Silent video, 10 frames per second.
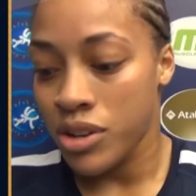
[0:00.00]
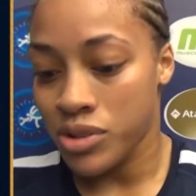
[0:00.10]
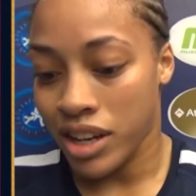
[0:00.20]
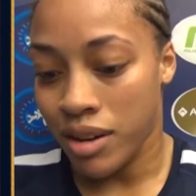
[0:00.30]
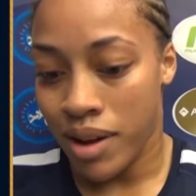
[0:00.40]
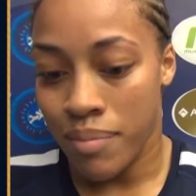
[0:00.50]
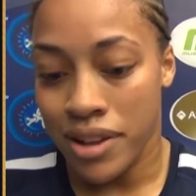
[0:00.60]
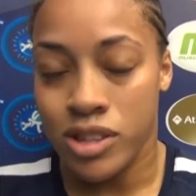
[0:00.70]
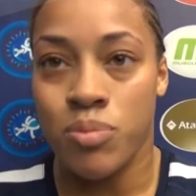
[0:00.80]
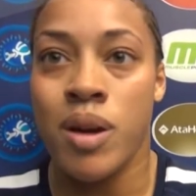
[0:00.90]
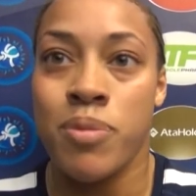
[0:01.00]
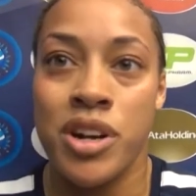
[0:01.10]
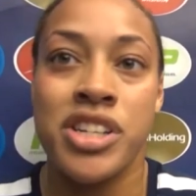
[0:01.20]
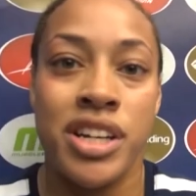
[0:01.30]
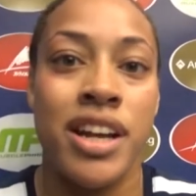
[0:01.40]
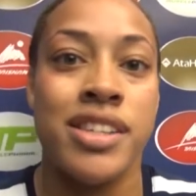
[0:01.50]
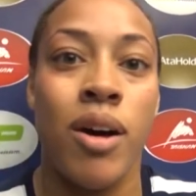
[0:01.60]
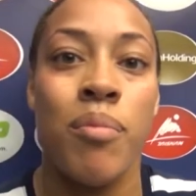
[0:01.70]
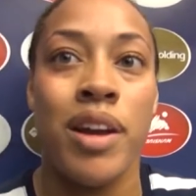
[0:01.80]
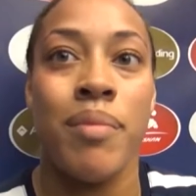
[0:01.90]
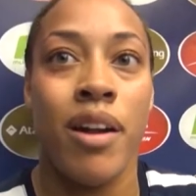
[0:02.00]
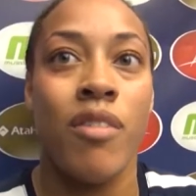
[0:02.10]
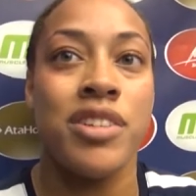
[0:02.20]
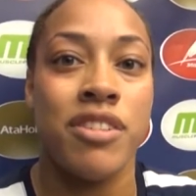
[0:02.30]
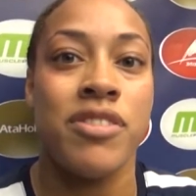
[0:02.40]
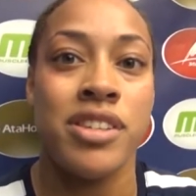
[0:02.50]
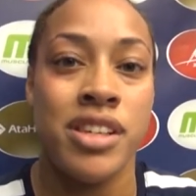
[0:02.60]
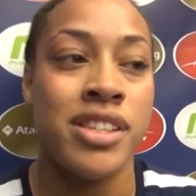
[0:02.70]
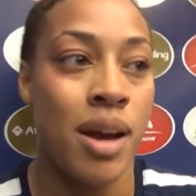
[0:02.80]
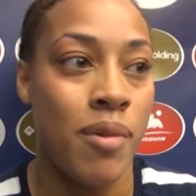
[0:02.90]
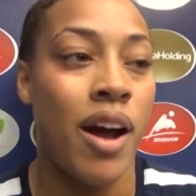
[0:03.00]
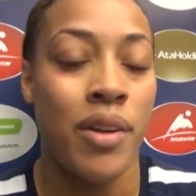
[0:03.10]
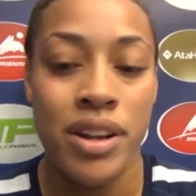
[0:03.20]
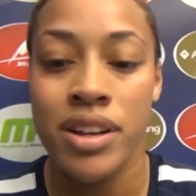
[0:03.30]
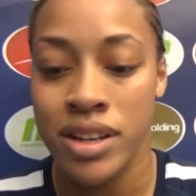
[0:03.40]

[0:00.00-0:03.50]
using in my mental preparation has helped me and made all the difference this time around.